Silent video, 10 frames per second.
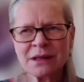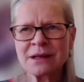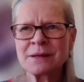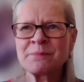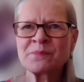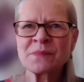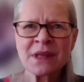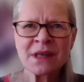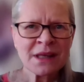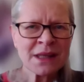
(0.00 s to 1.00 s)
Um,
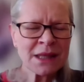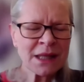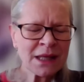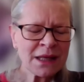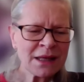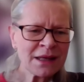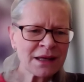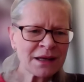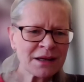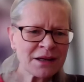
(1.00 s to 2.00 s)
the
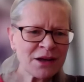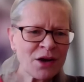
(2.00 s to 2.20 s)
uh,